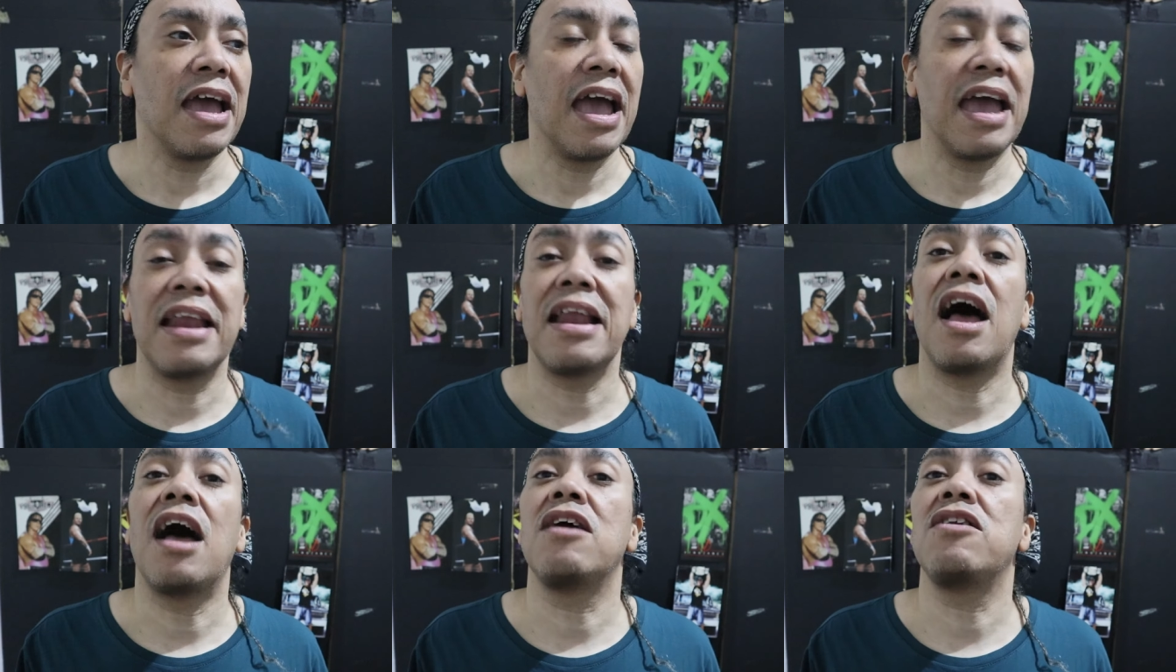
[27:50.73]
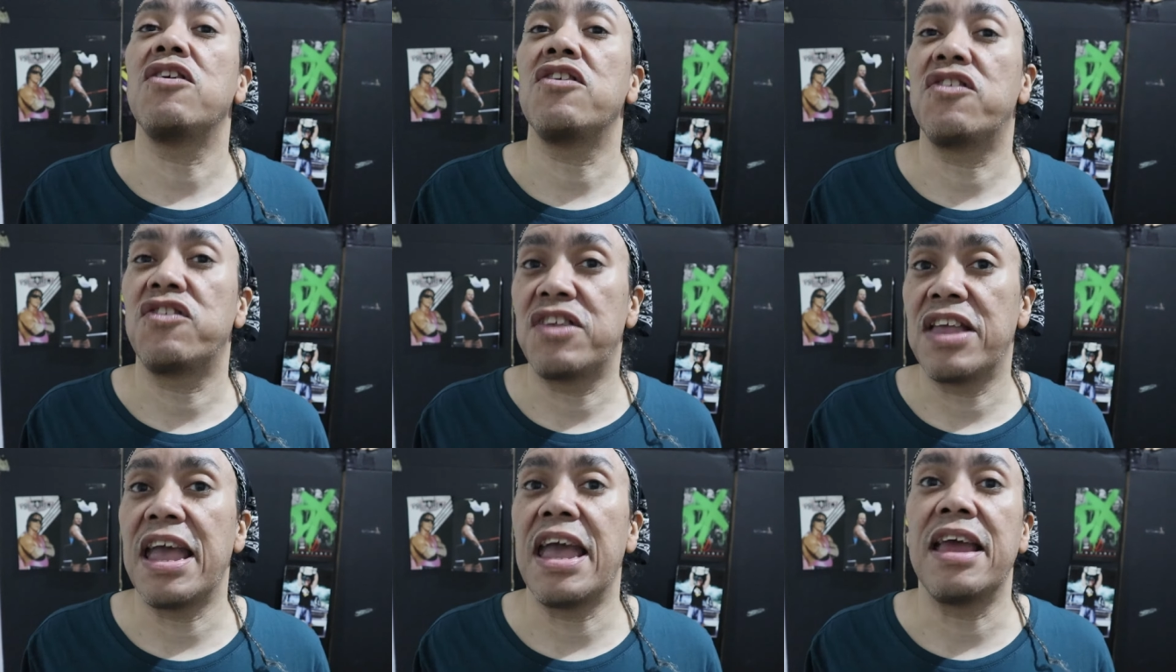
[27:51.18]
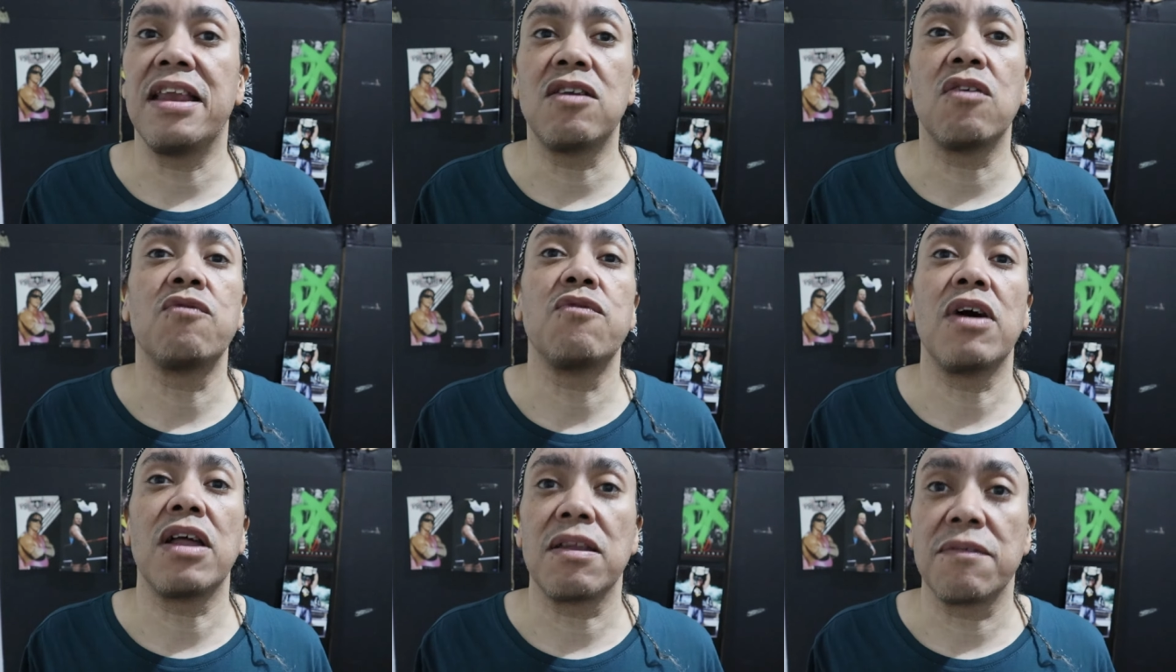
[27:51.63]
and understand
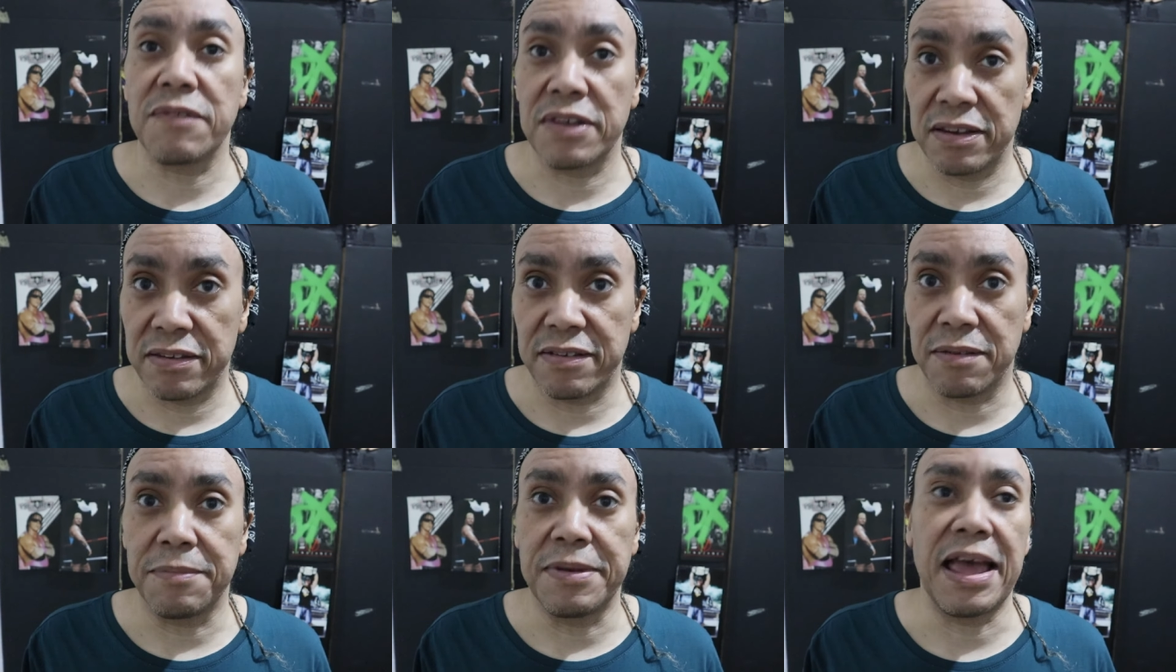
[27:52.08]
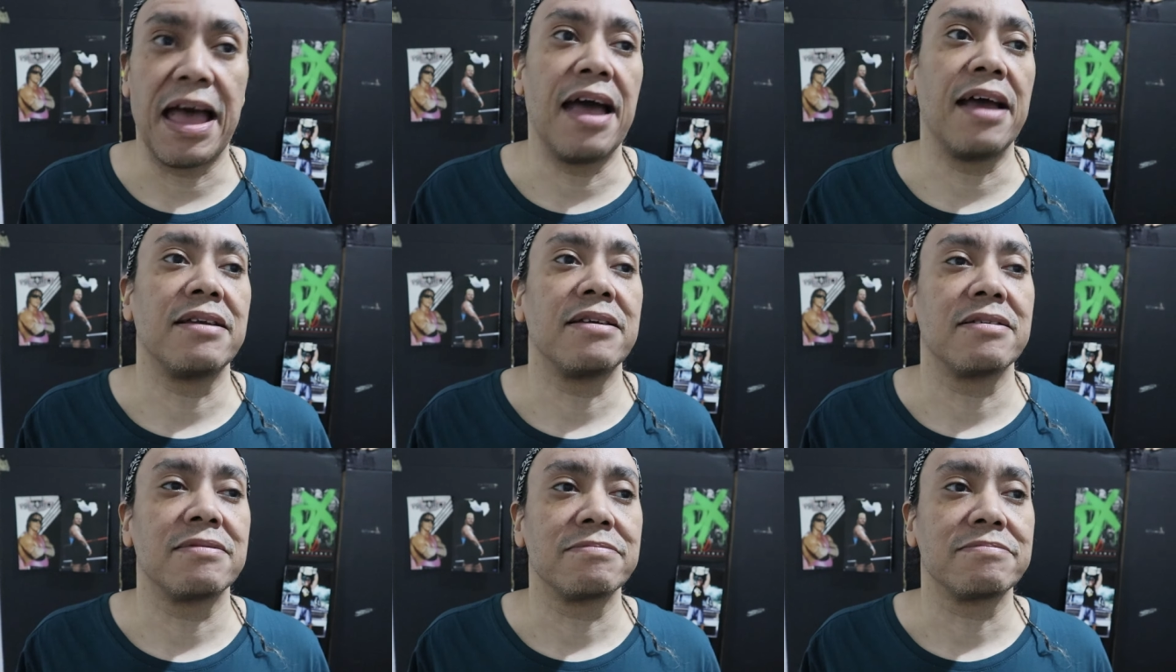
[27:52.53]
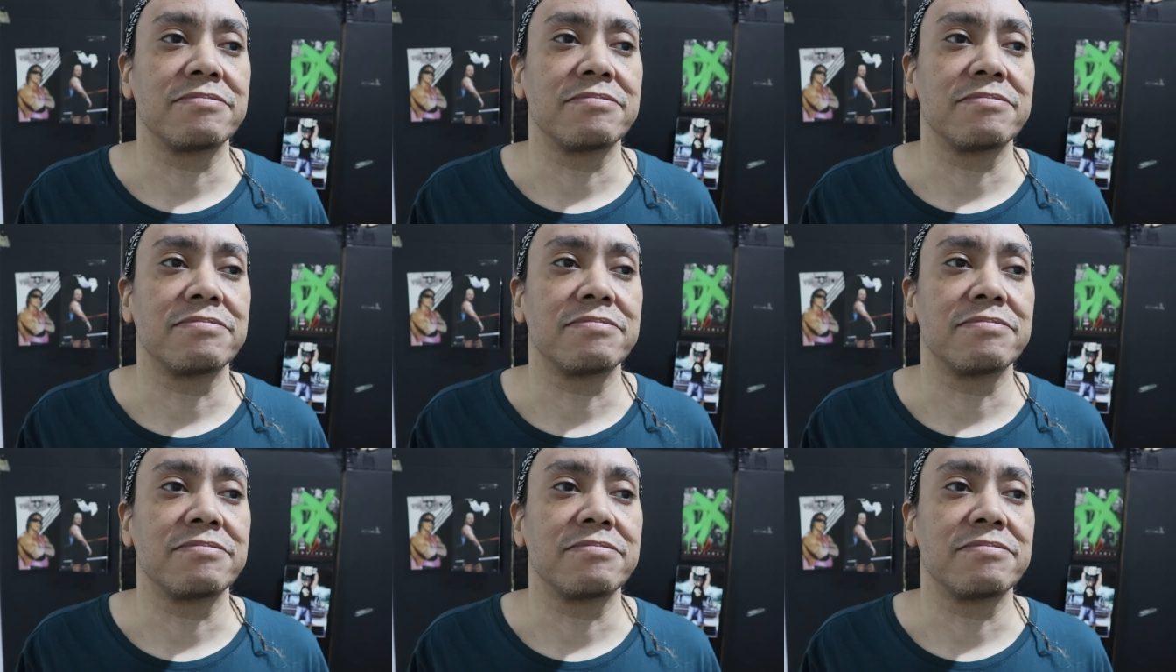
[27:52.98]
the relevance of that.